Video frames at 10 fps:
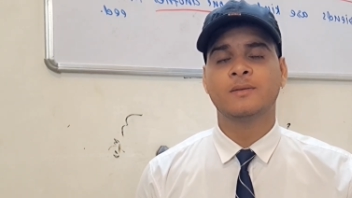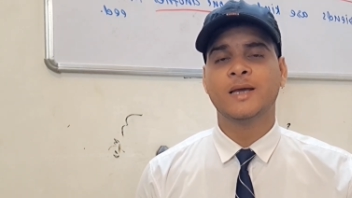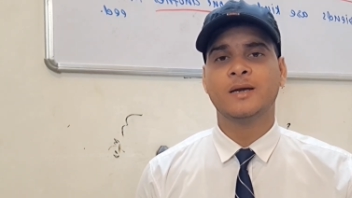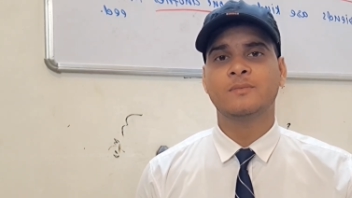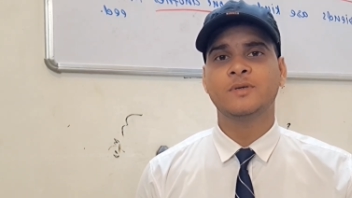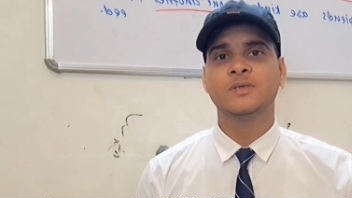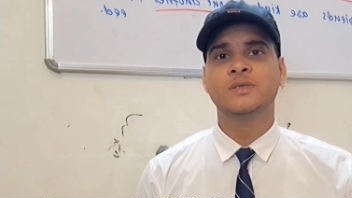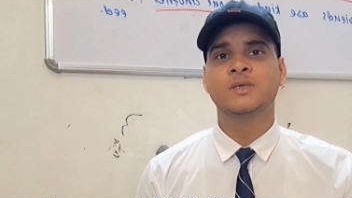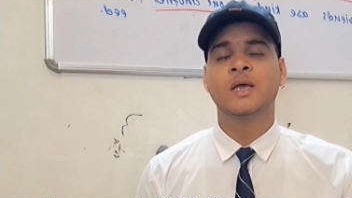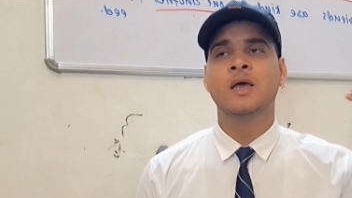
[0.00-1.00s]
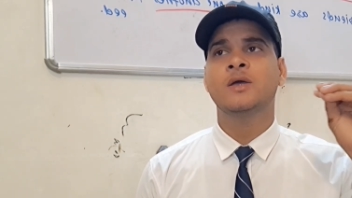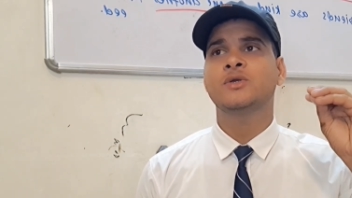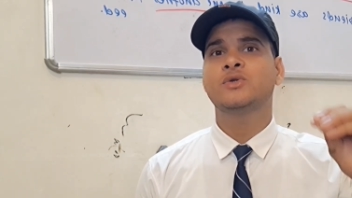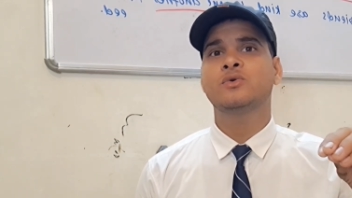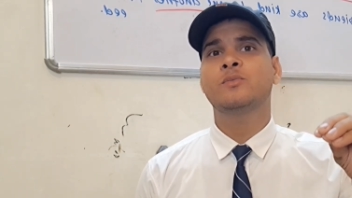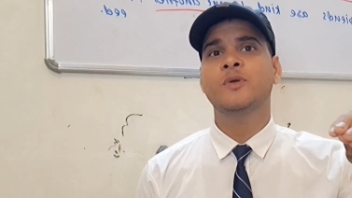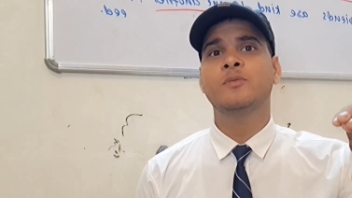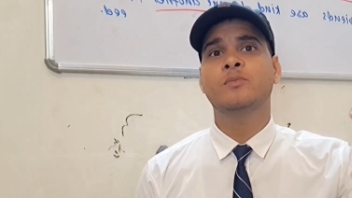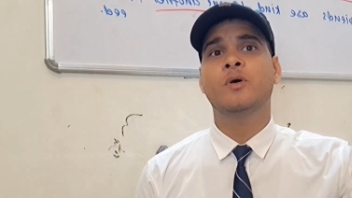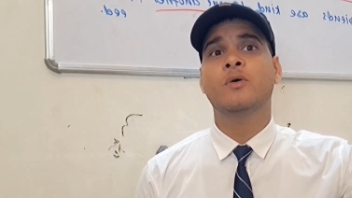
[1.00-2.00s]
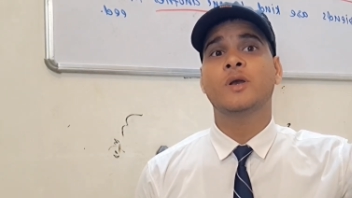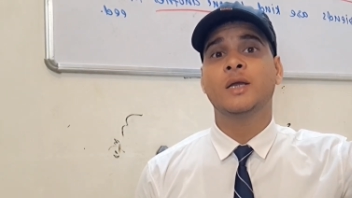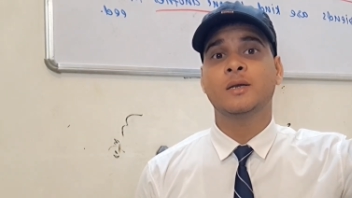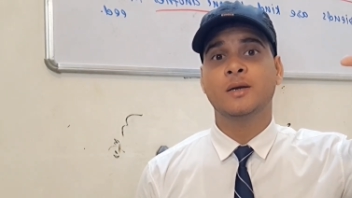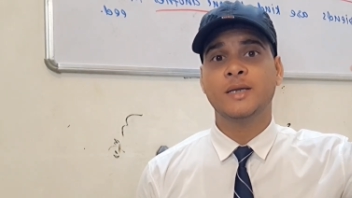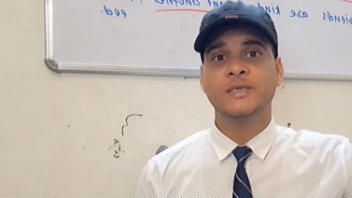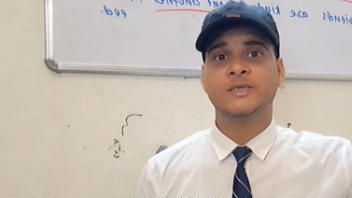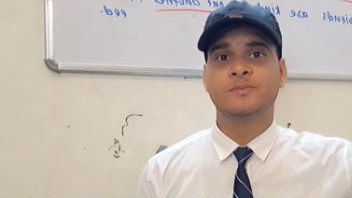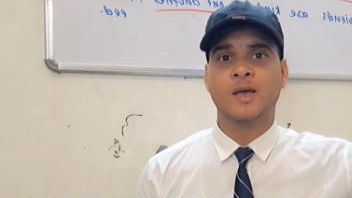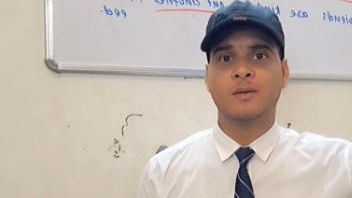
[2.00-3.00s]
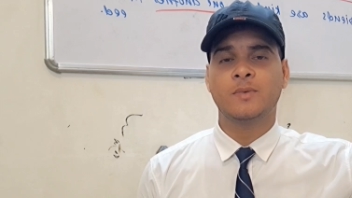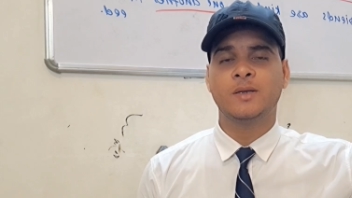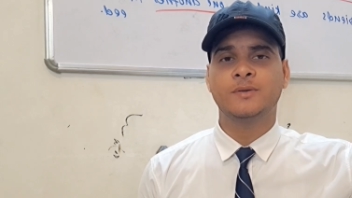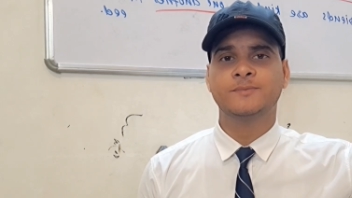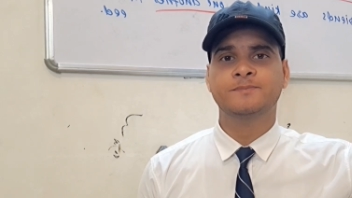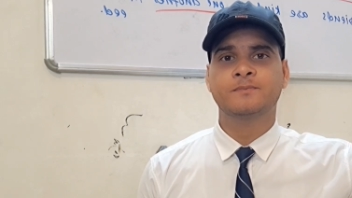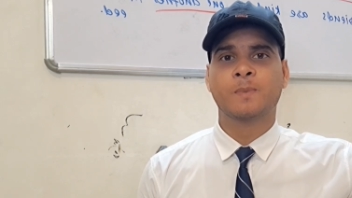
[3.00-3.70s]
That means to be born in a rich family.